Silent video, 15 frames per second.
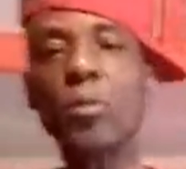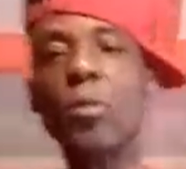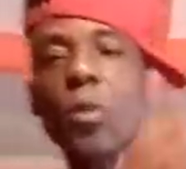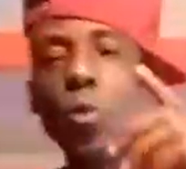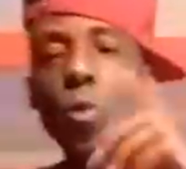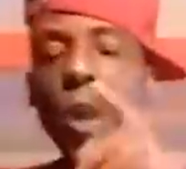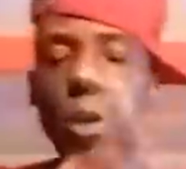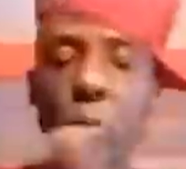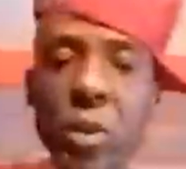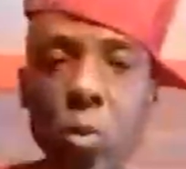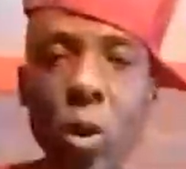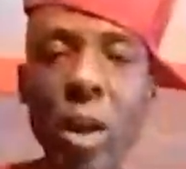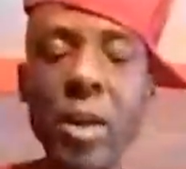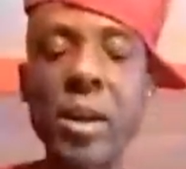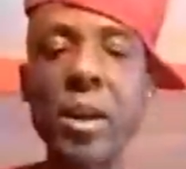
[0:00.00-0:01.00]
When we
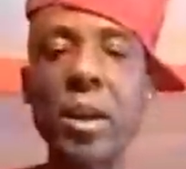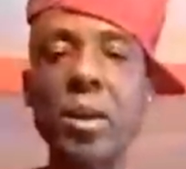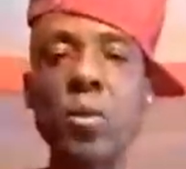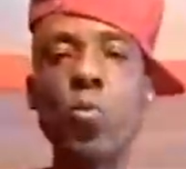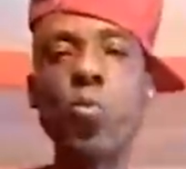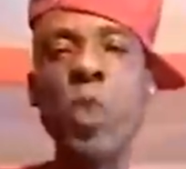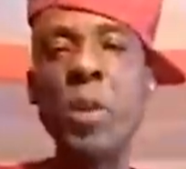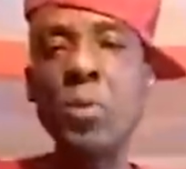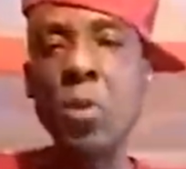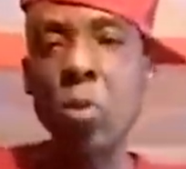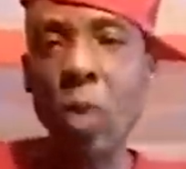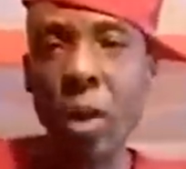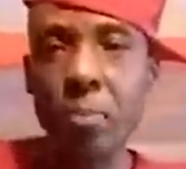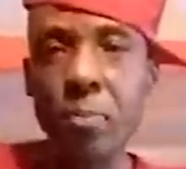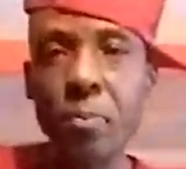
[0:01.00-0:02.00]
go in, when we
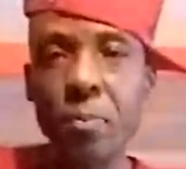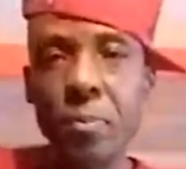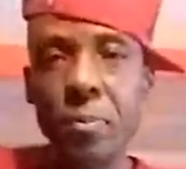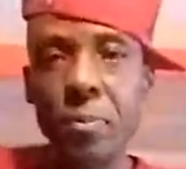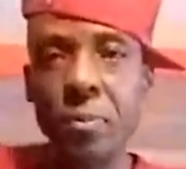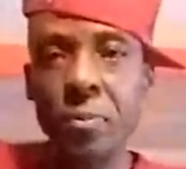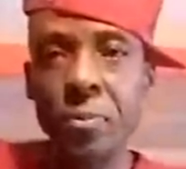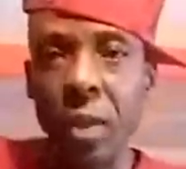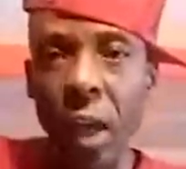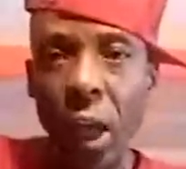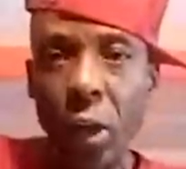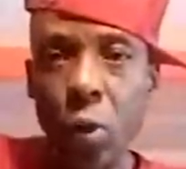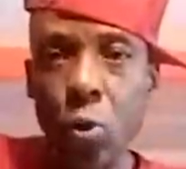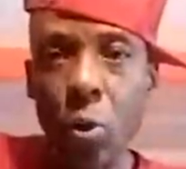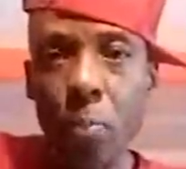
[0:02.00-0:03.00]
go a
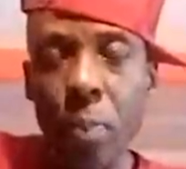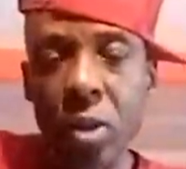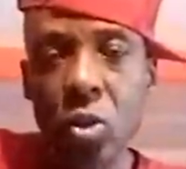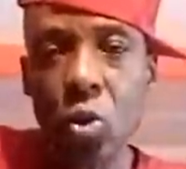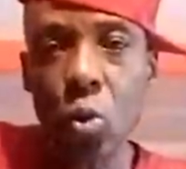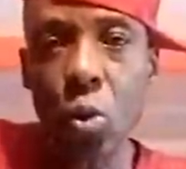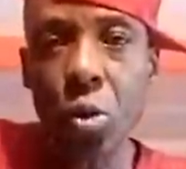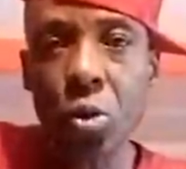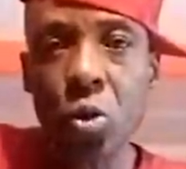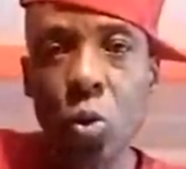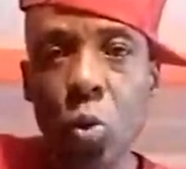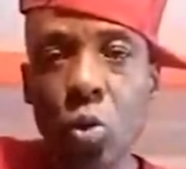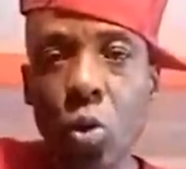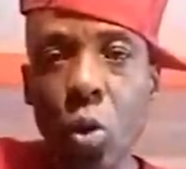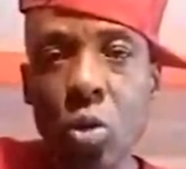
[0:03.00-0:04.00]
European tour
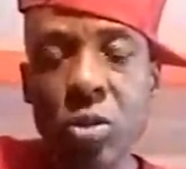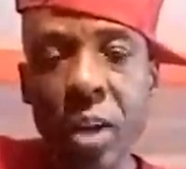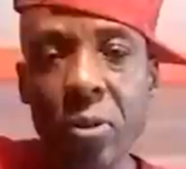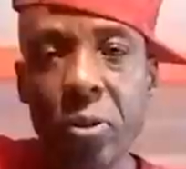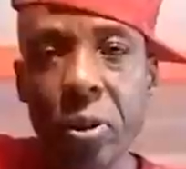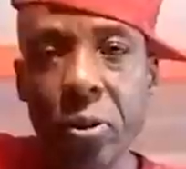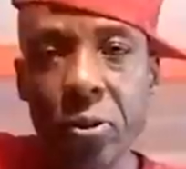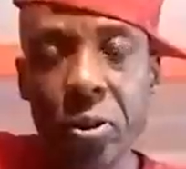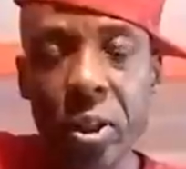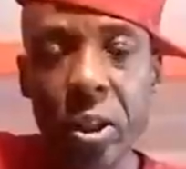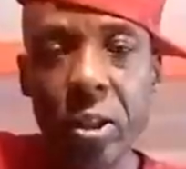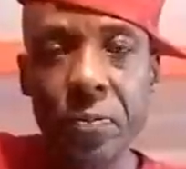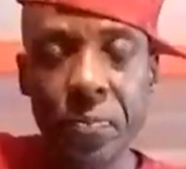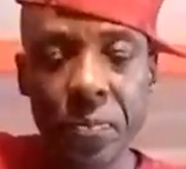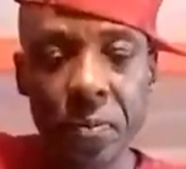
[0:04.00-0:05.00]
2015,
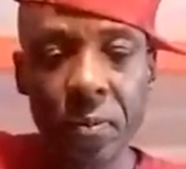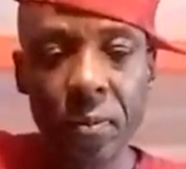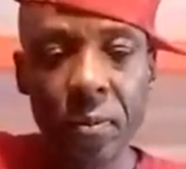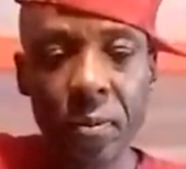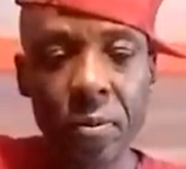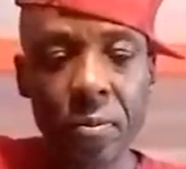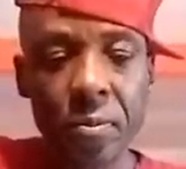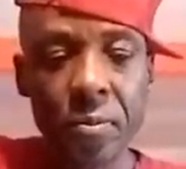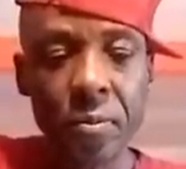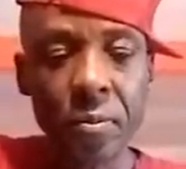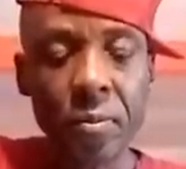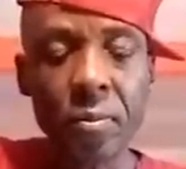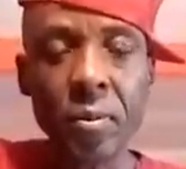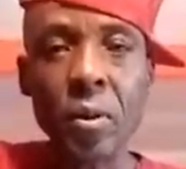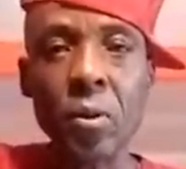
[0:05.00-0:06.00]
mm-hmm.
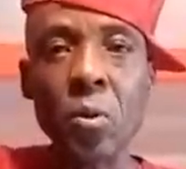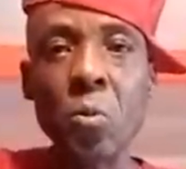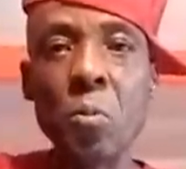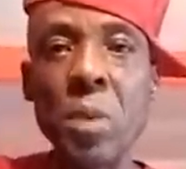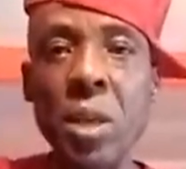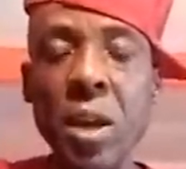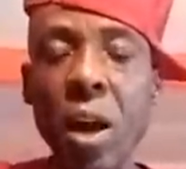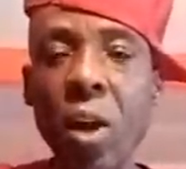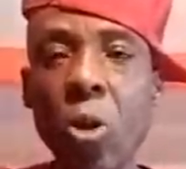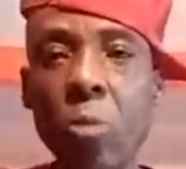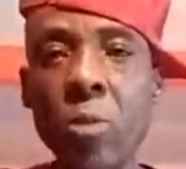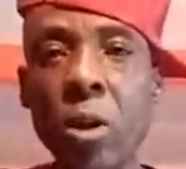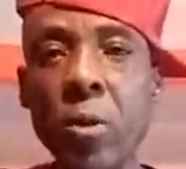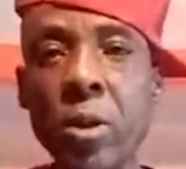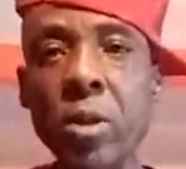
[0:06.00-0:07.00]
me I go up
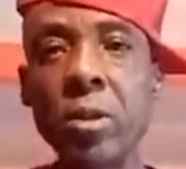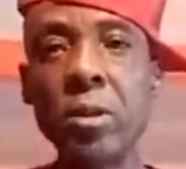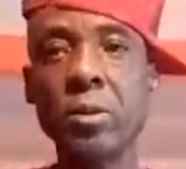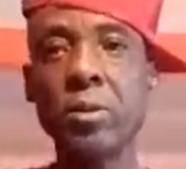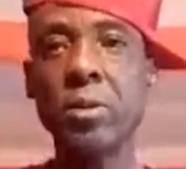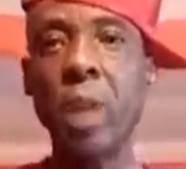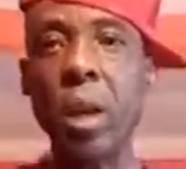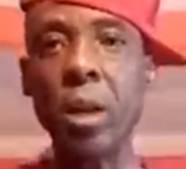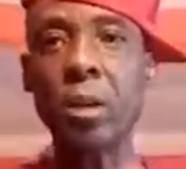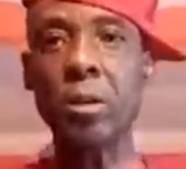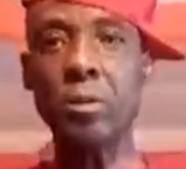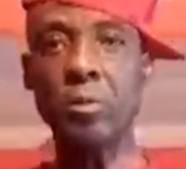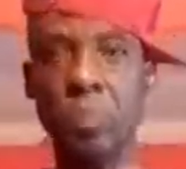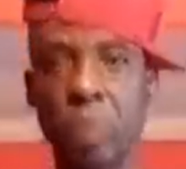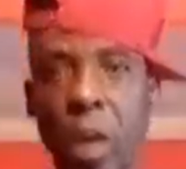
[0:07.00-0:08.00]
there with take
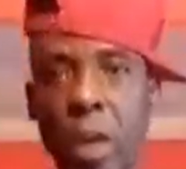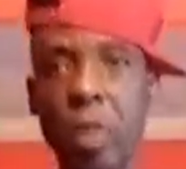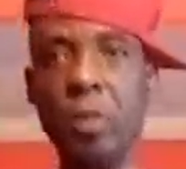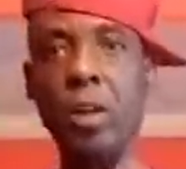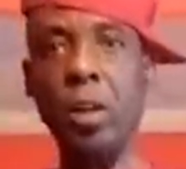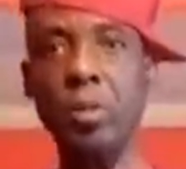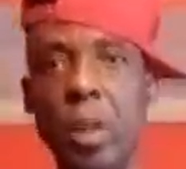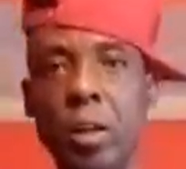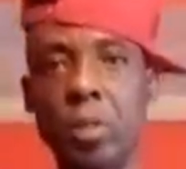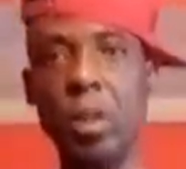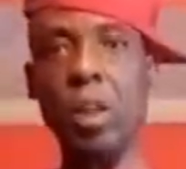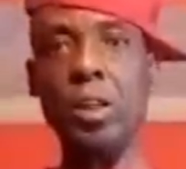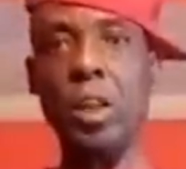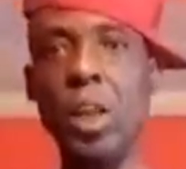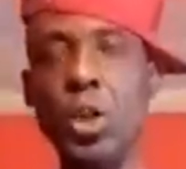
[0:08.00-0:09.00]
take take take take
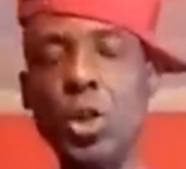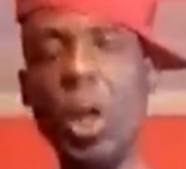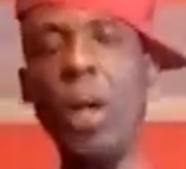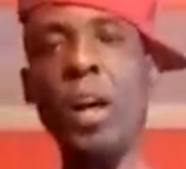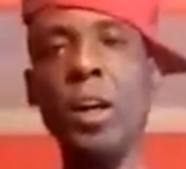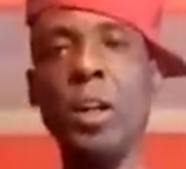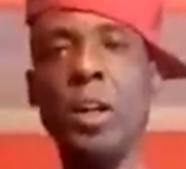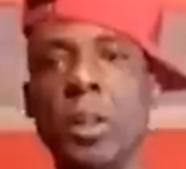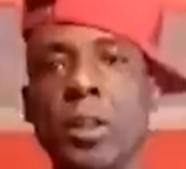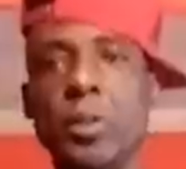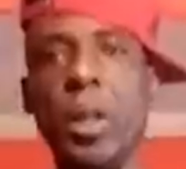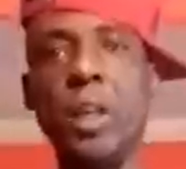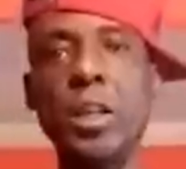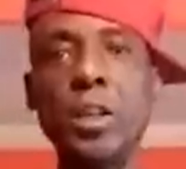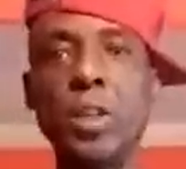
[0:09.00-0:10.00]
Keisha
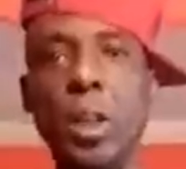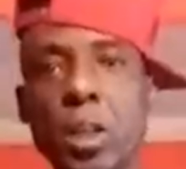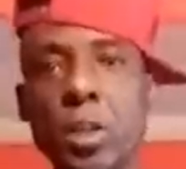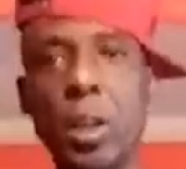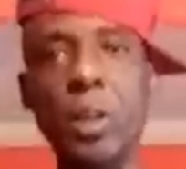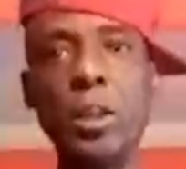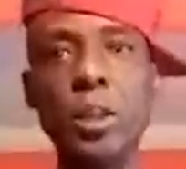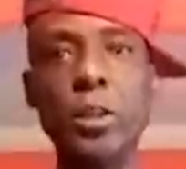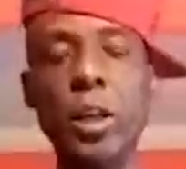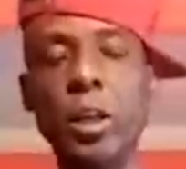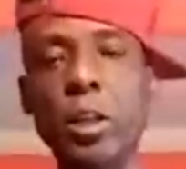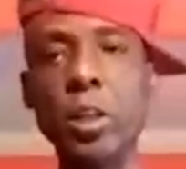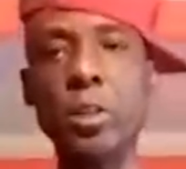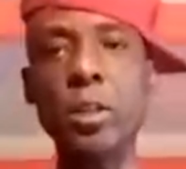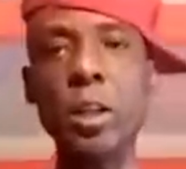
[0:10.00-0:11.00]
Take it, take it, take it, take
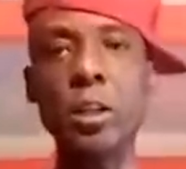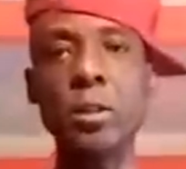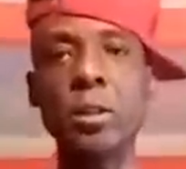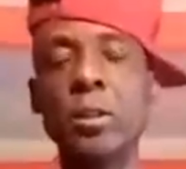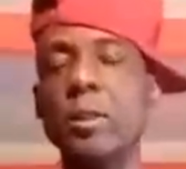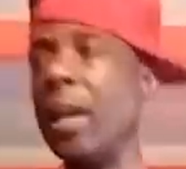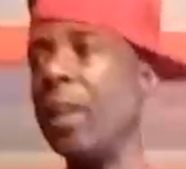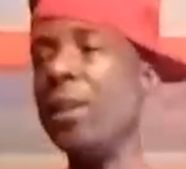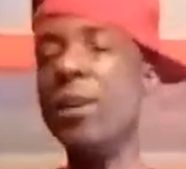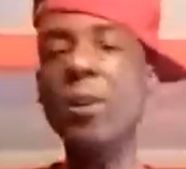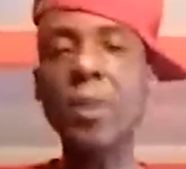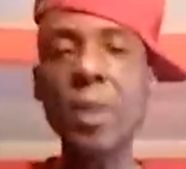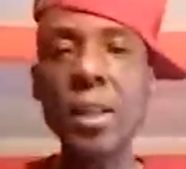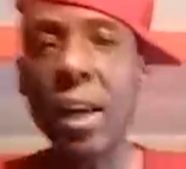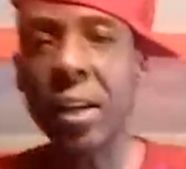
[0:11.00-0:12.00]
it. Take. Now the
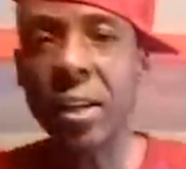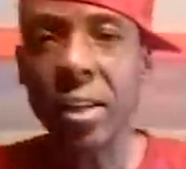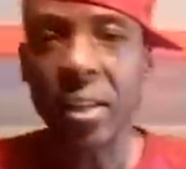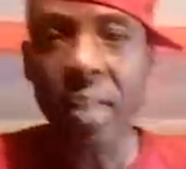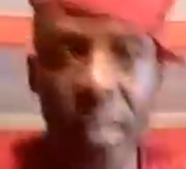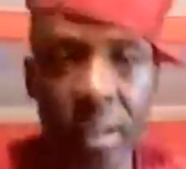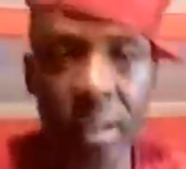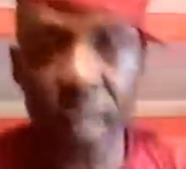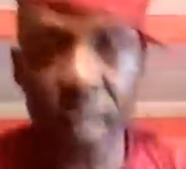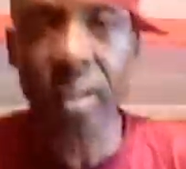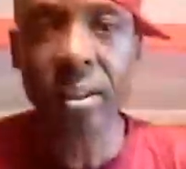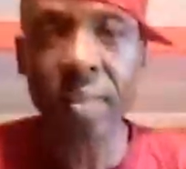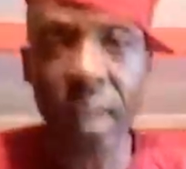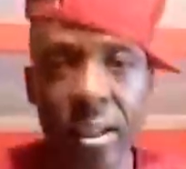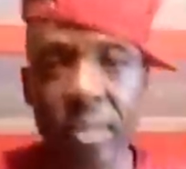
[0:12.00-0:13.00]
ugly and the girl, now the
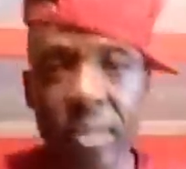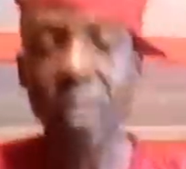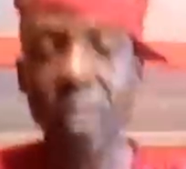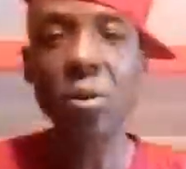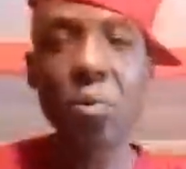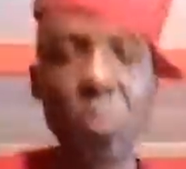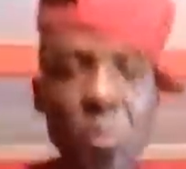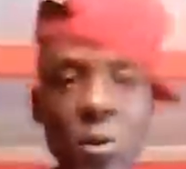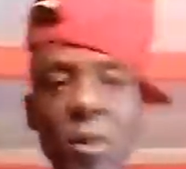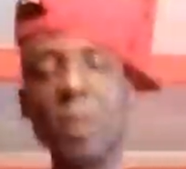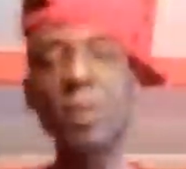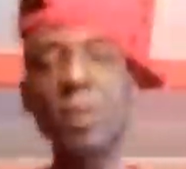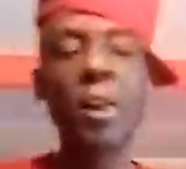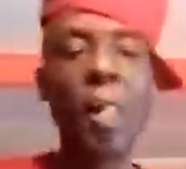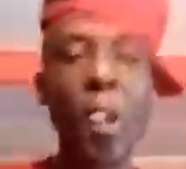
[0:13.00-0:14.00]
tight and the
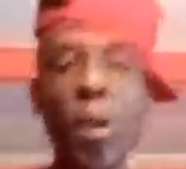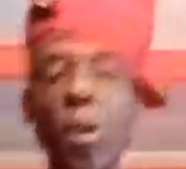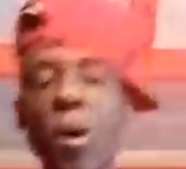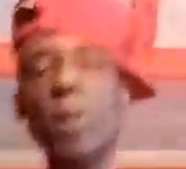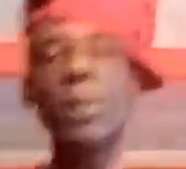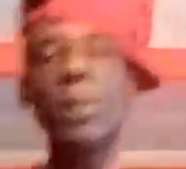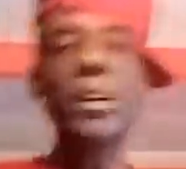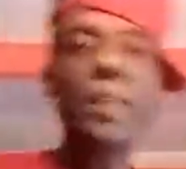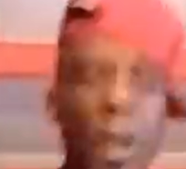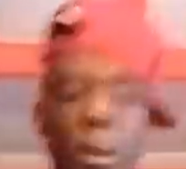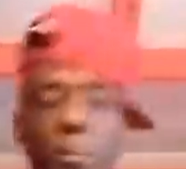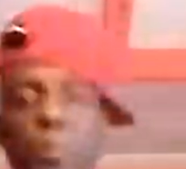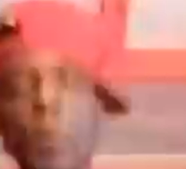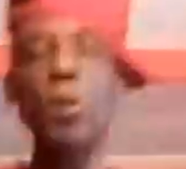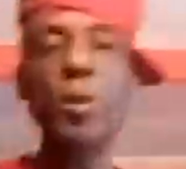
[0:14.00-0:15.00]
whole. Ugly girl
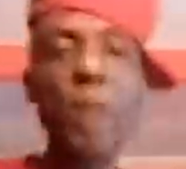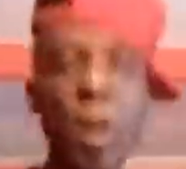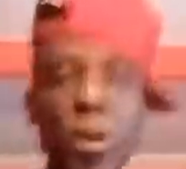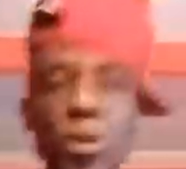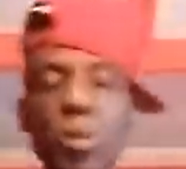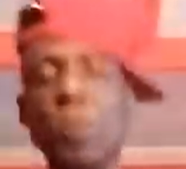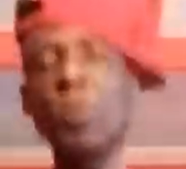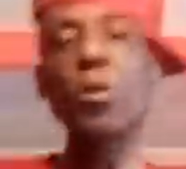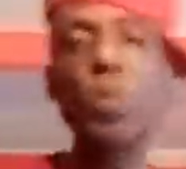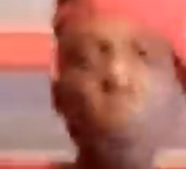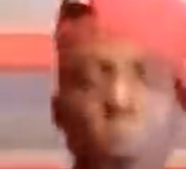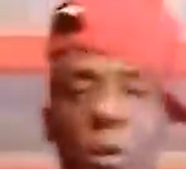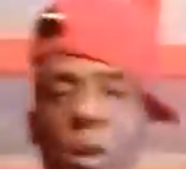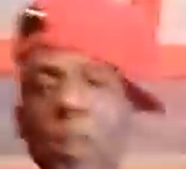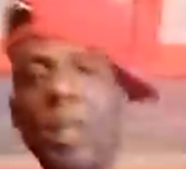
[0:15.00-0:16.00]
proud and no good
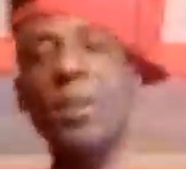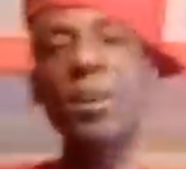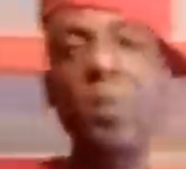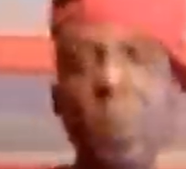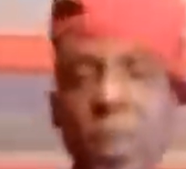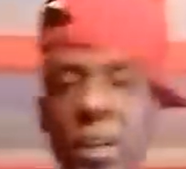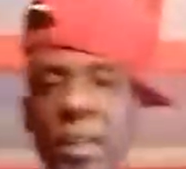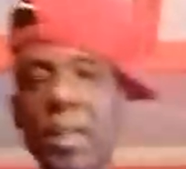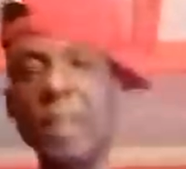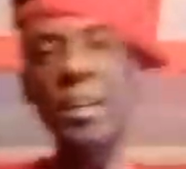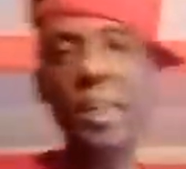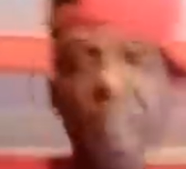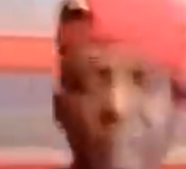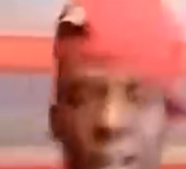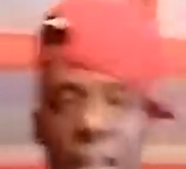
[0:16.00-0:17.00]
whole, and the ugly and the
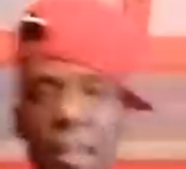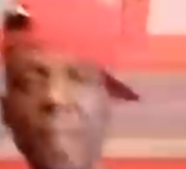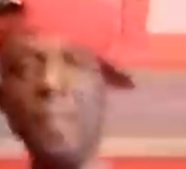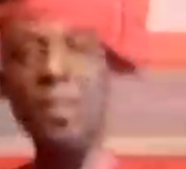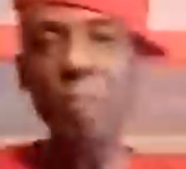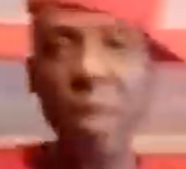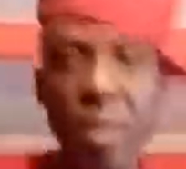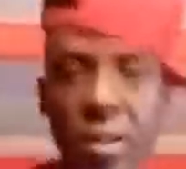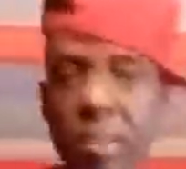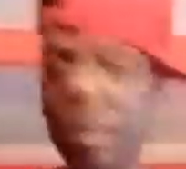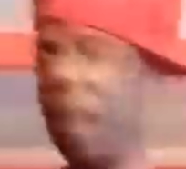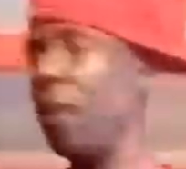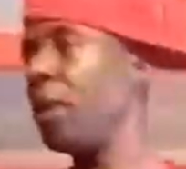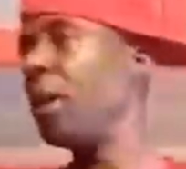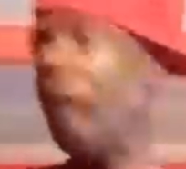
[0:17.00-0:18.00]
girl, now the better.